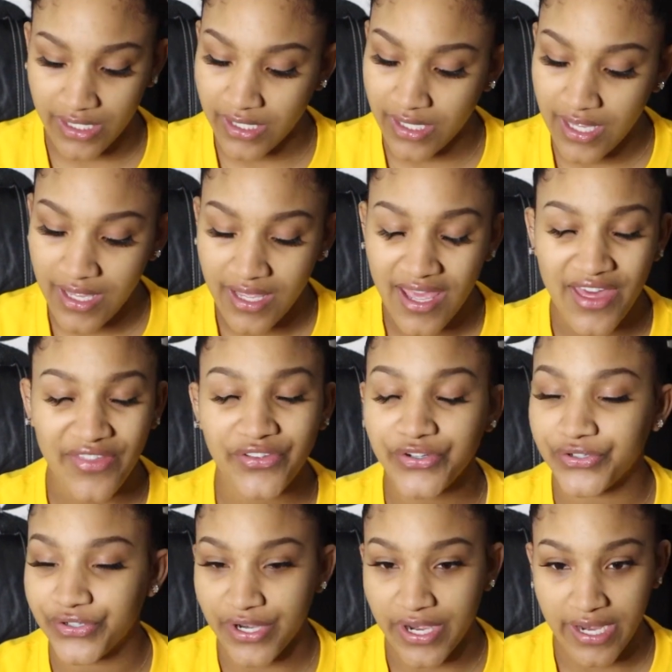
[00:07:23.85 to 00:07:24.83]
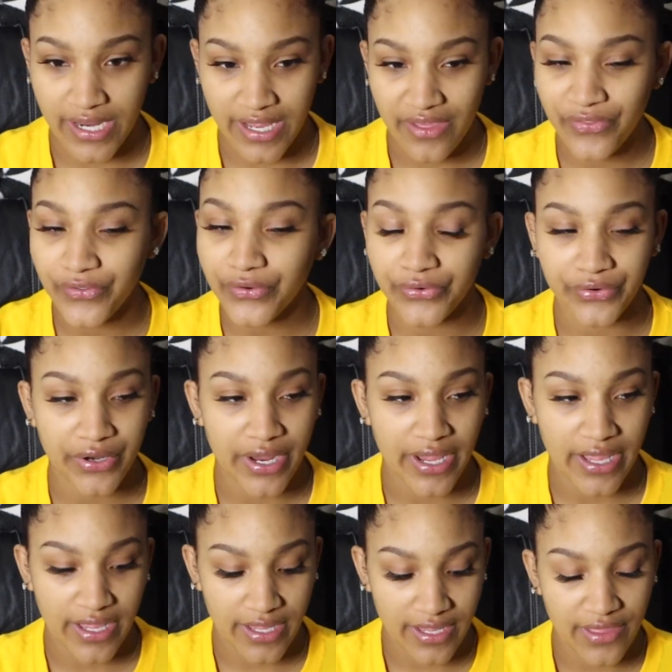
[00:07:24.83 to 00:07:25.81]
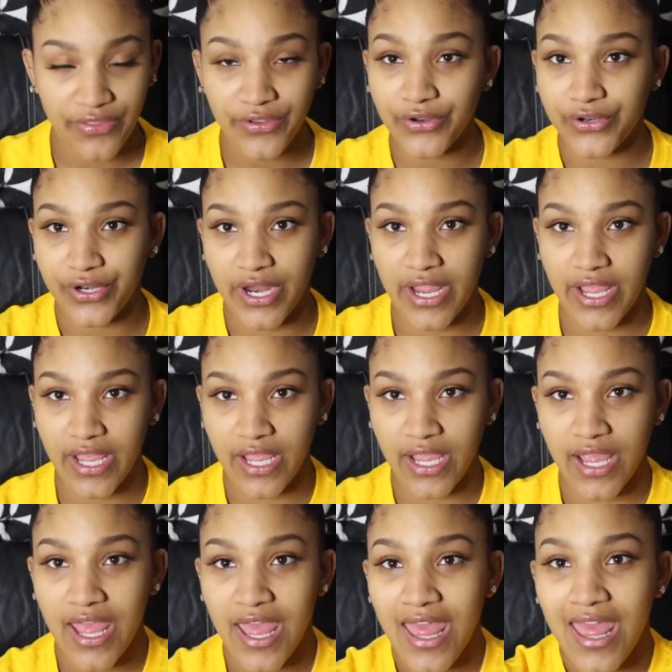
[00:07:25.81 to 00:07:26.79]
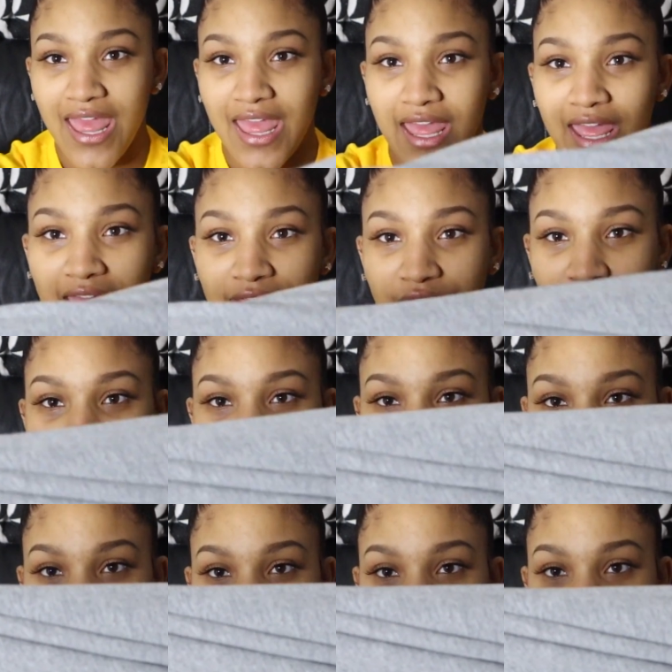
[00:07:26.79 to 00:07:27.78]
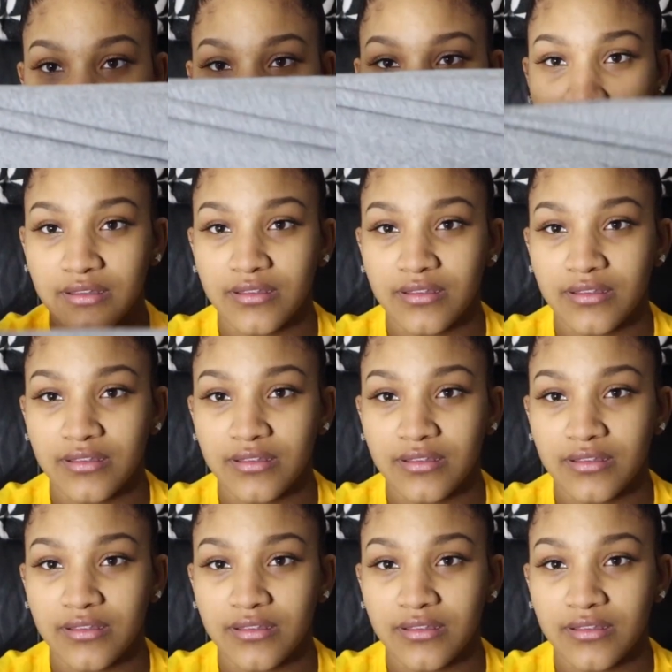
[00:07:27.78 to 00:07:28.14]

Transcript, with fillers: Like, Heather Gray, Heather Gray, Heather Gray, Heather Gray,